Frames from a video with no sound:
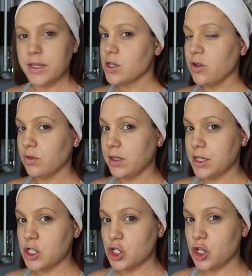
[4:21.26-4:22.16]
right, so
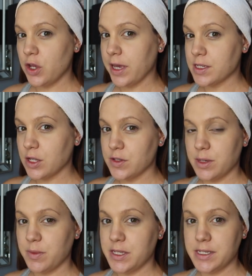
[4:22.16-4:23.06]
let's just show you guys
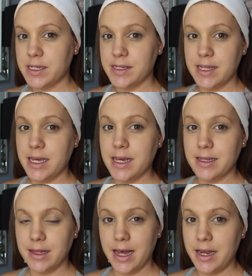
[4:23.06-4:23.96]
close up. This is
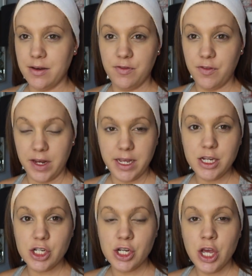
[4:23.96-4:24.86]
the light
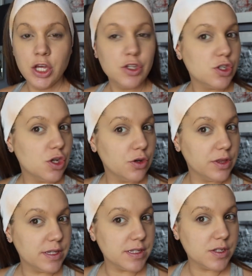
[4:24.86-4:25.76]
finish.
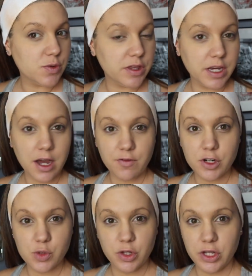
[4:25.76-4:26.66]
So this is what the
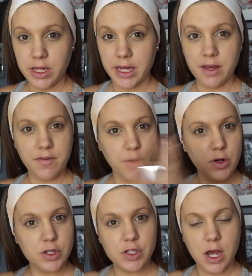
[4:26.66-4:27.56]
coverage would look like if I
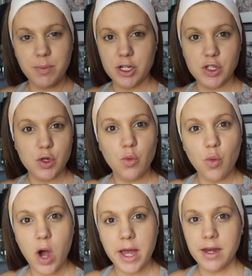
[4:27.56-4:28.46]
were to stop at just
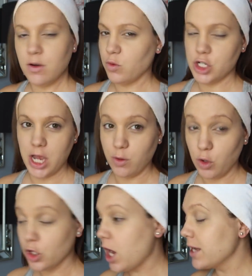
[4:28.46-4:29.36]
1, which I
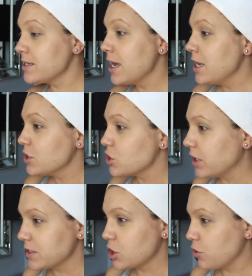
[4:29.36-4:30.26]
will not. So
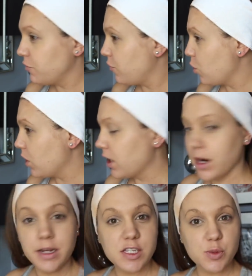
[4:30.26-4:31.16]
let's go
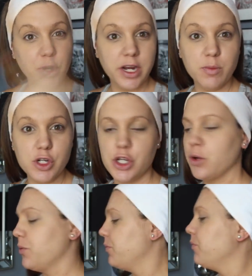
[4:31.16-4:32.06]
for spray number 2.